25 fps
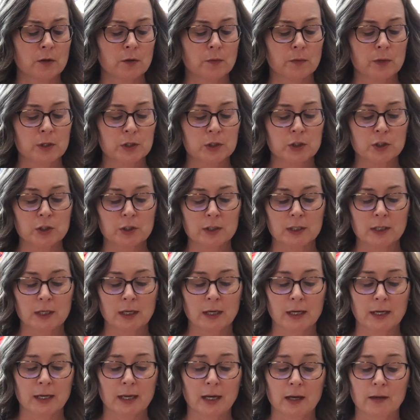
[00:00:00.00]
Richard and
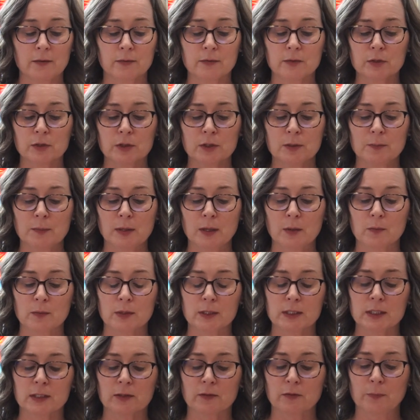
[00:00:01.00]
I have good
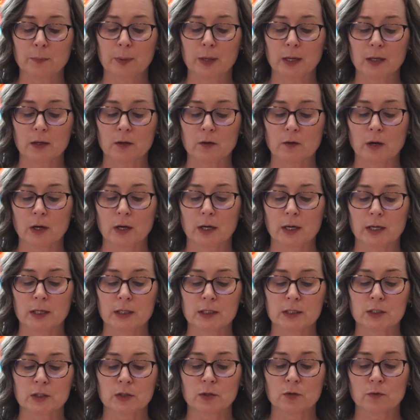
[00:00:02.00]
memories of bike
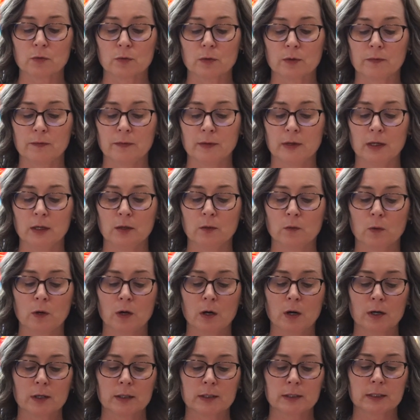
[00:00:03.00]
rides, ravine
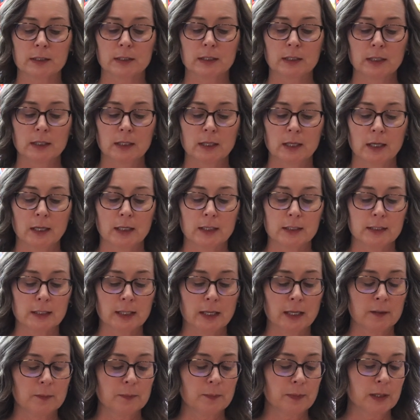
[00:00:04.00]
walks, and
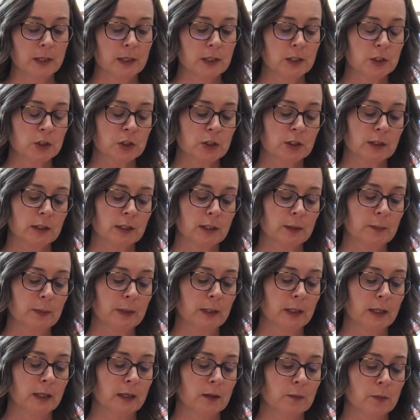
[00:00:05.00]
Dad patiently
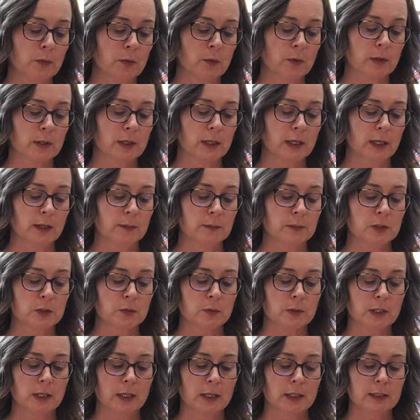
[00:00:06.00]
playing board games
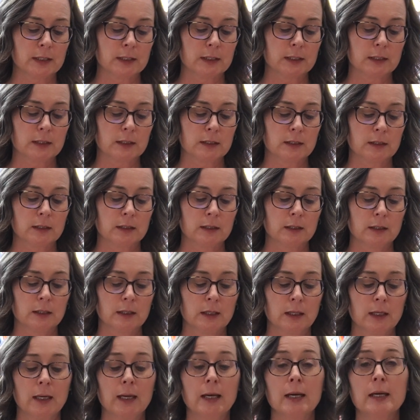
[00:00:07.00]
with us,
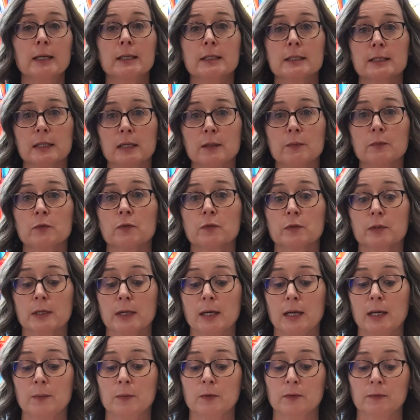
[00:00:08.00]
except for the
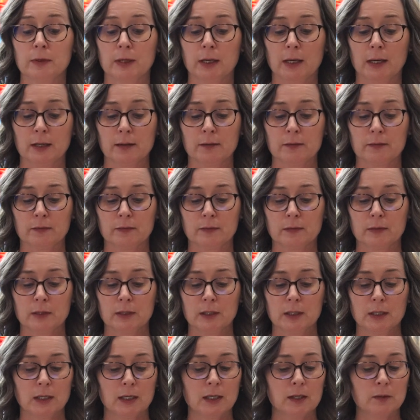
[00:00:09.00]
game of life.
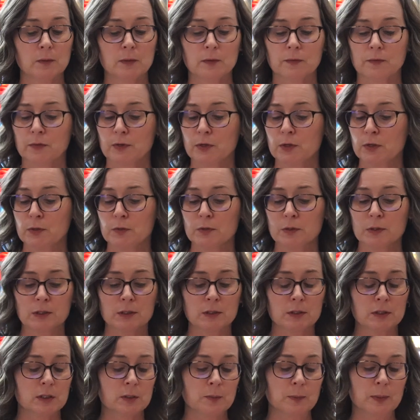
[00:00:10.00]
He
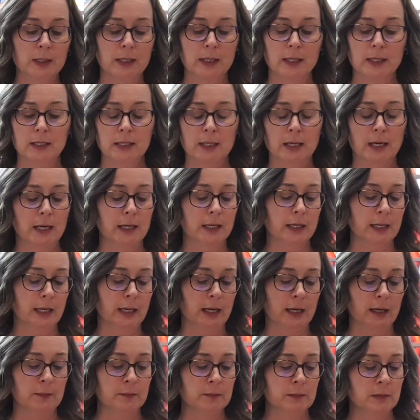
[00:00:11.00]
refused to play that
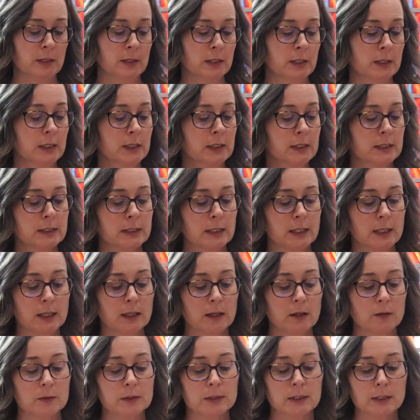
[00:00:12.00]
game, saying
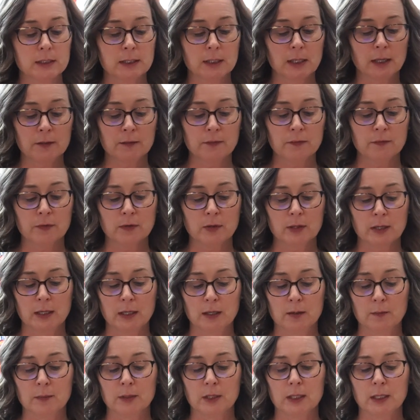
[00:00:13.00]
it was enough for
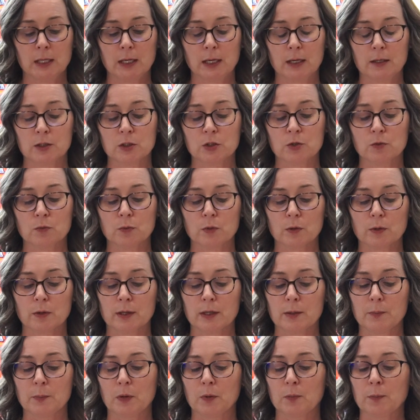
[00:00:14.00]
him that he had to
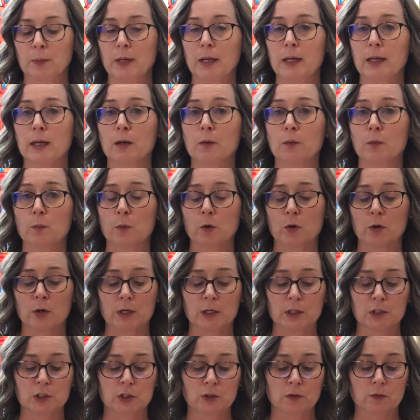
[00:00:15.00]
worry about paying a
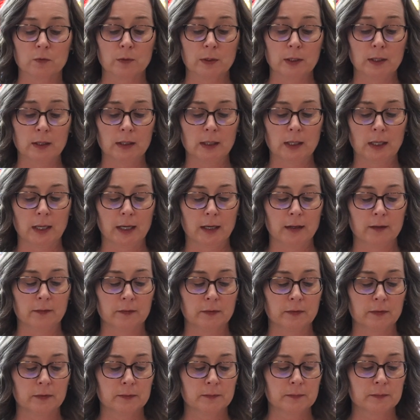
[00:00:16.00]
mortgage in real
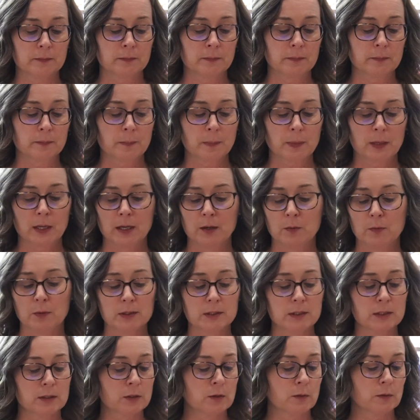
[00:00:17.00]
life. He
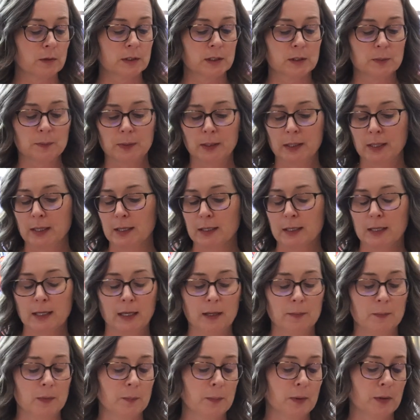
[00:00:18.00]
wasn't going to play a
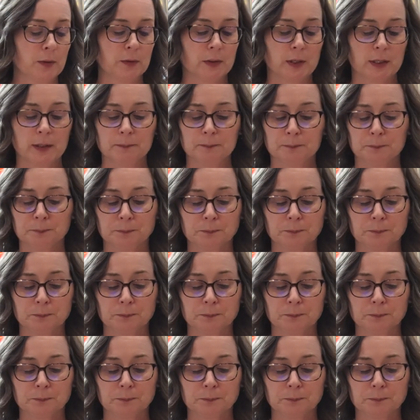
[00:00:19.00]
game about it.